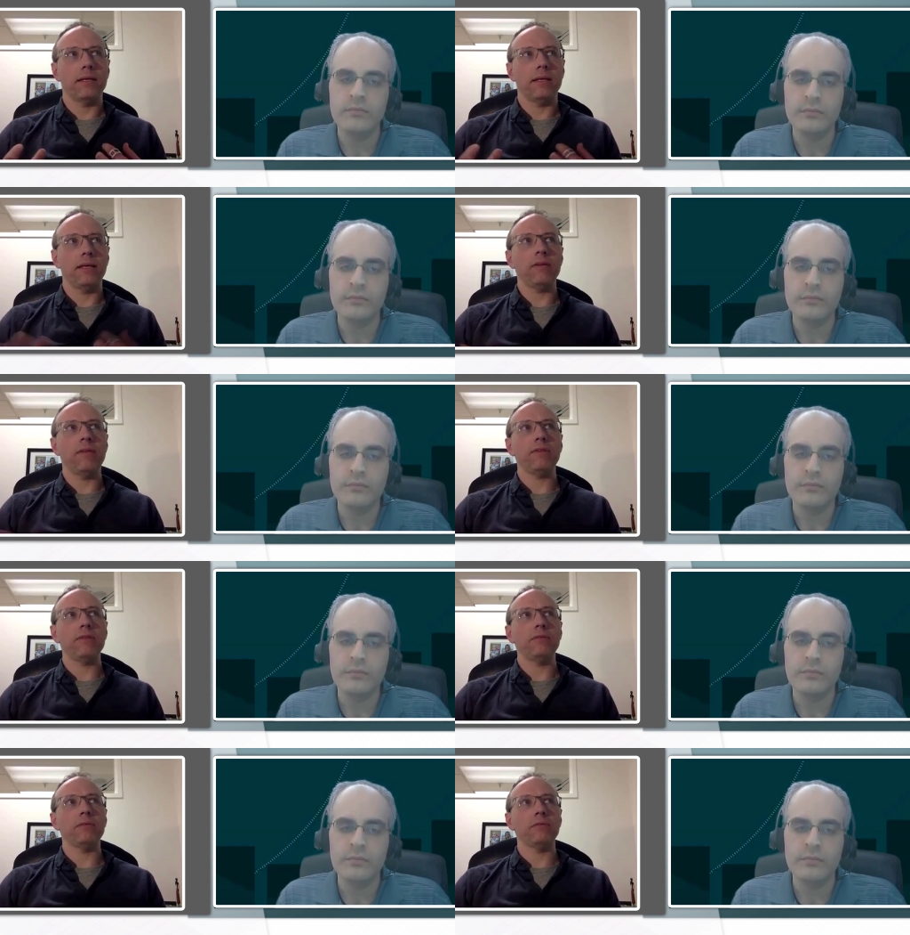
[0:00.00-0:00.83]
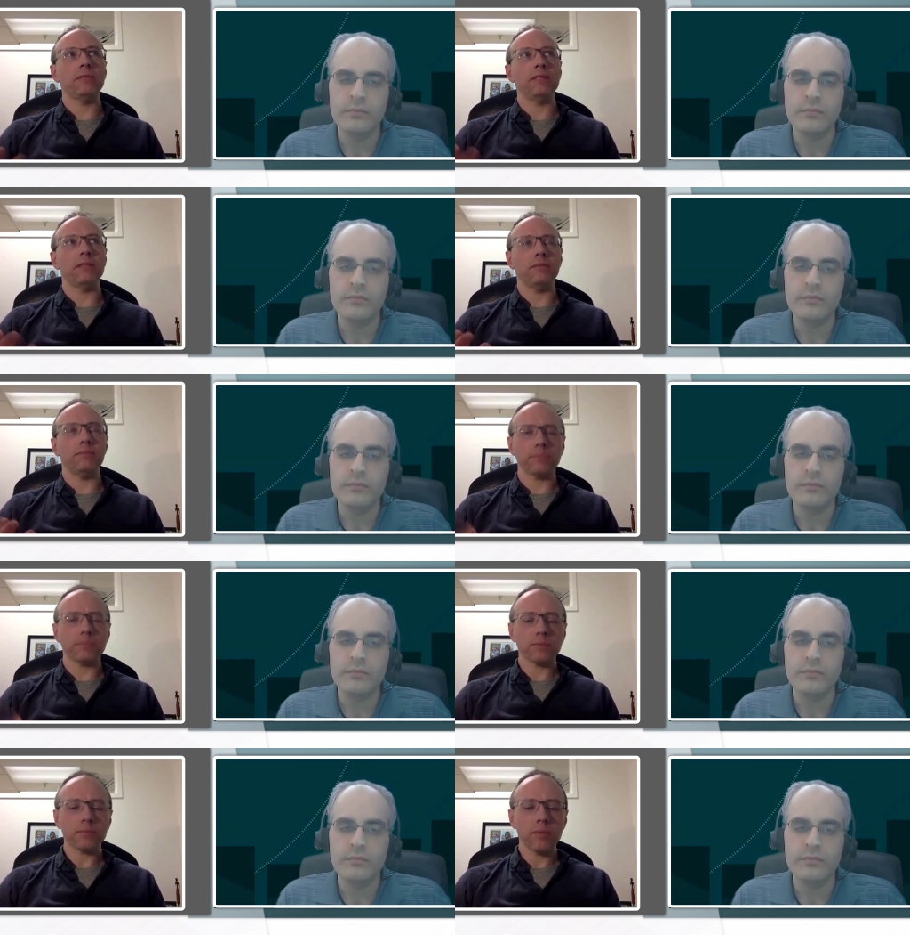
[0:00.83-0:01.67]
Speaker 1: even if you
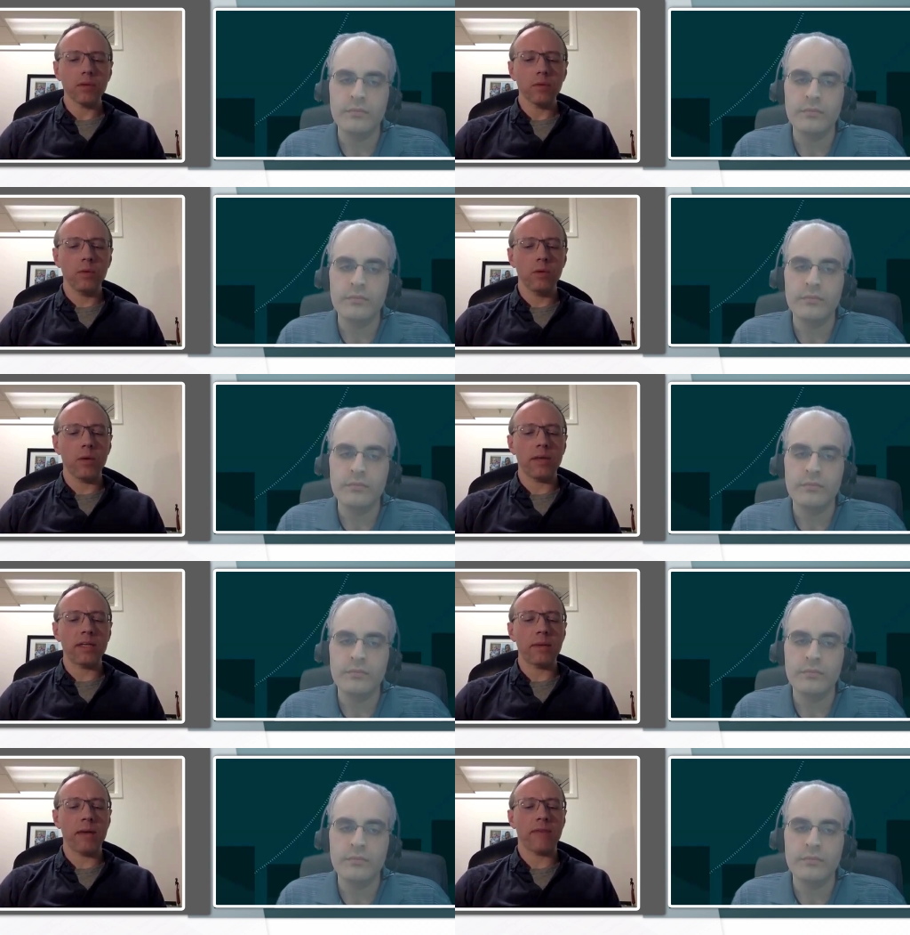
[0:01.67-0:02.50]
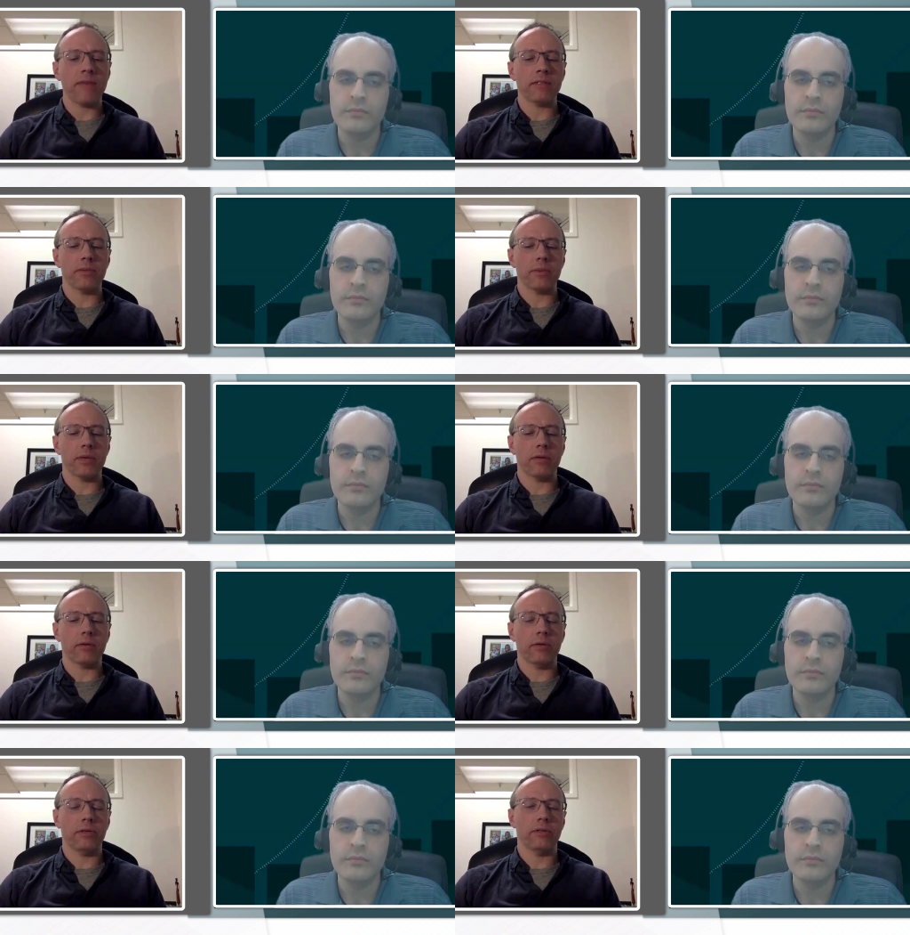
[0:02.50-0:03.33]
will wind up having to
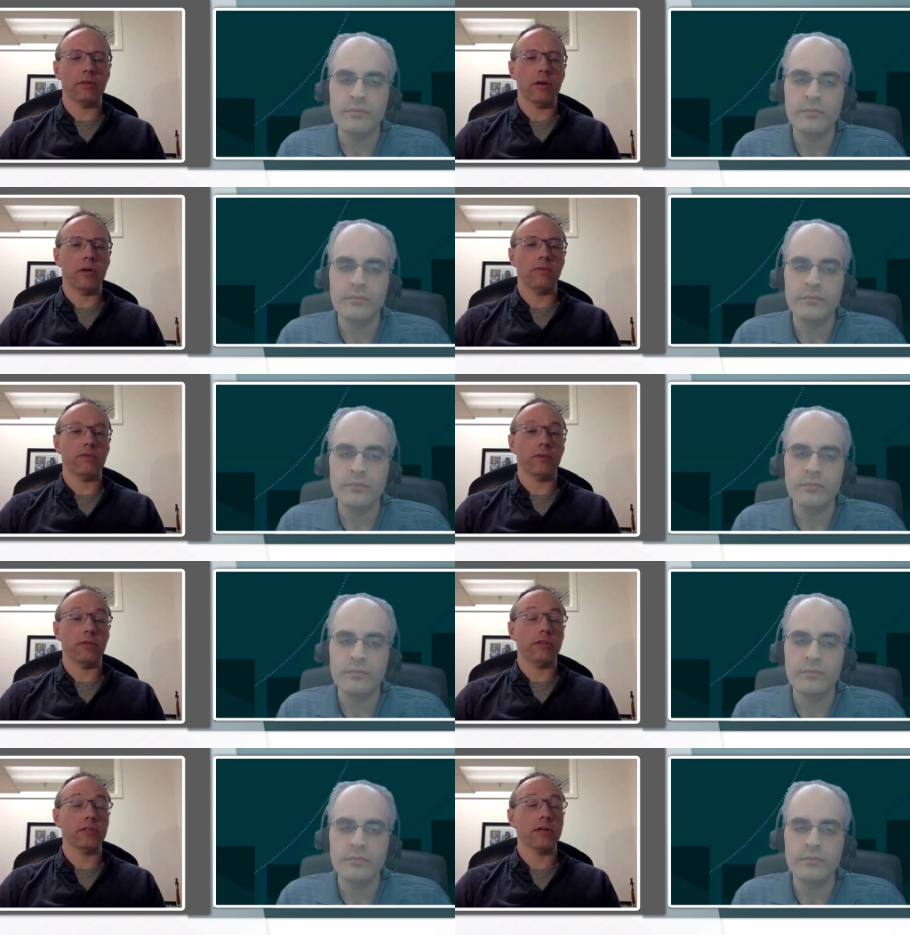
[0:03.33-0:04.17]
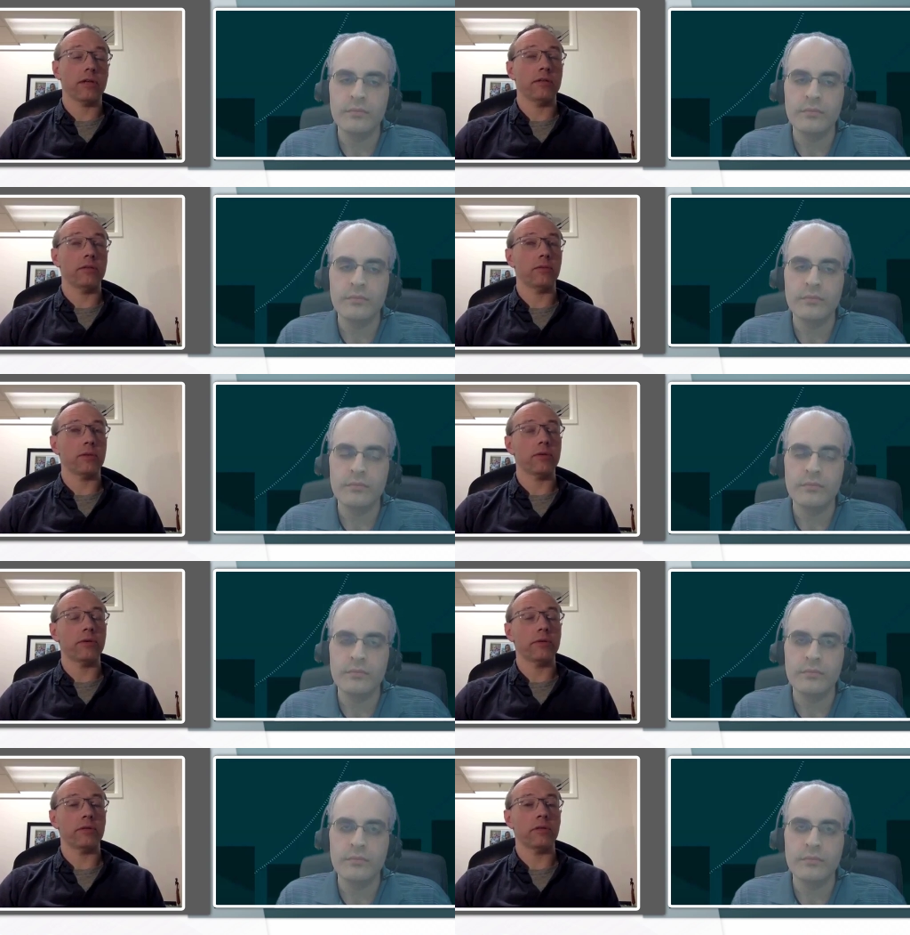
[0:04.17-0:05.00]
recruit your own for your study you
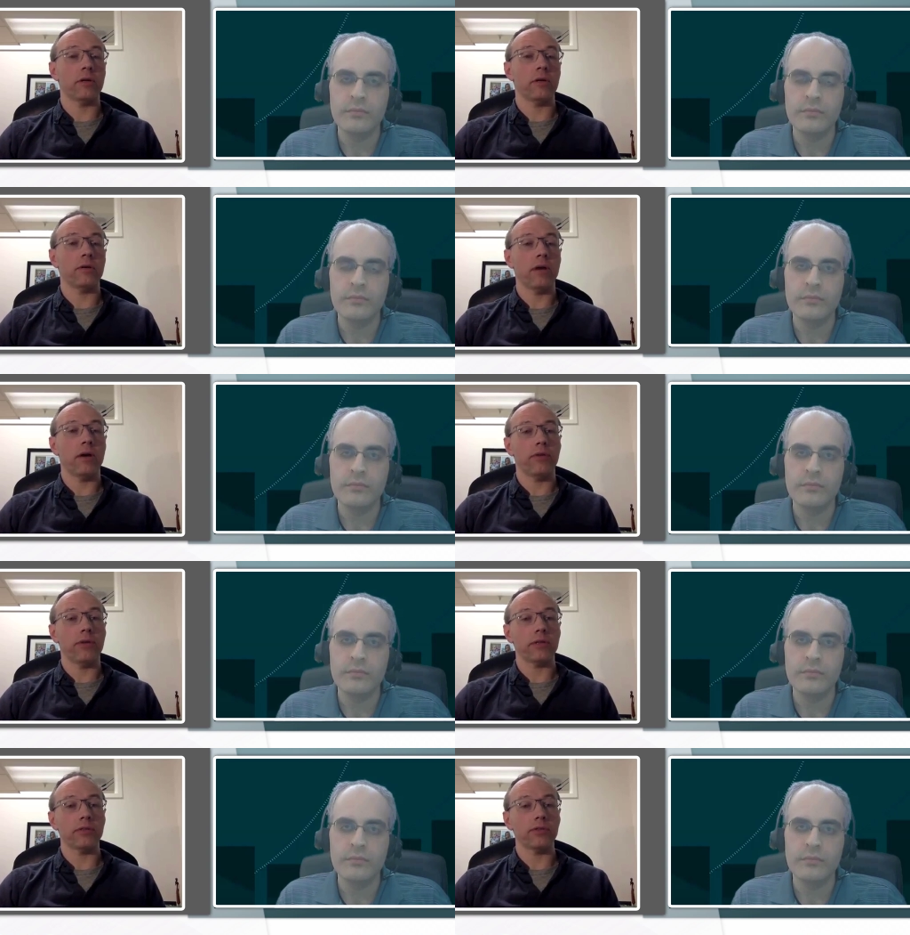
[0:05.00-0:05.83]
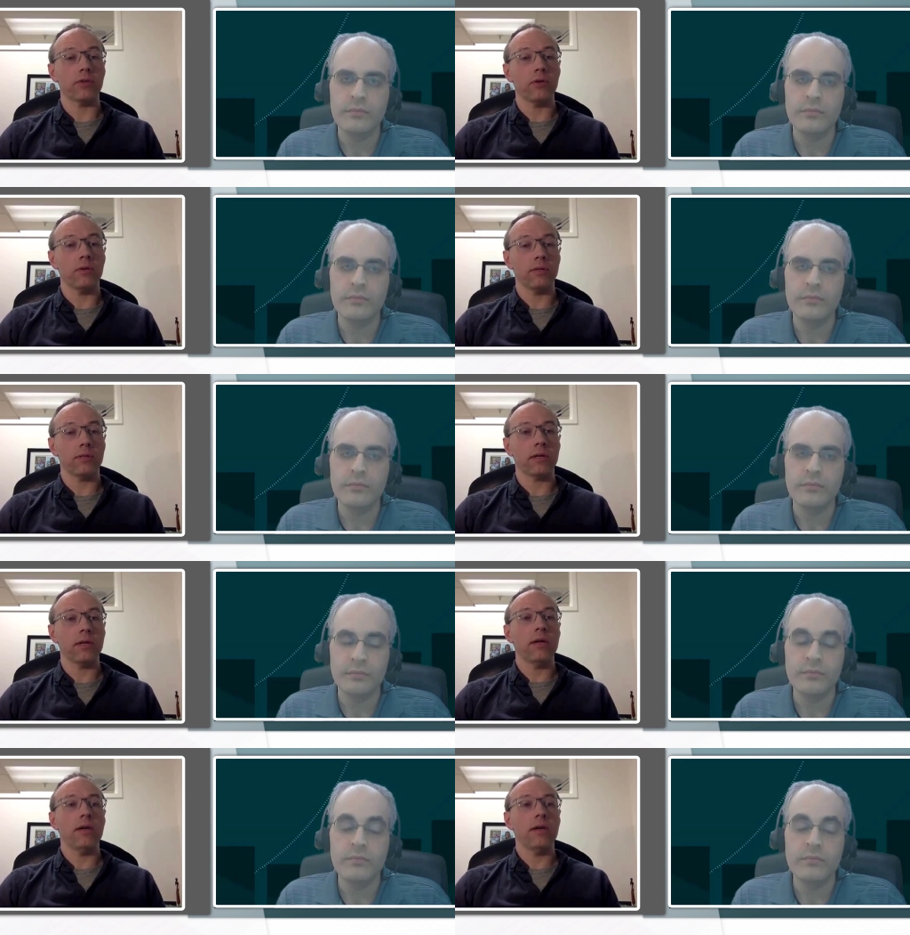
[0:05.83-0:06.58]
recruit your own healthy controls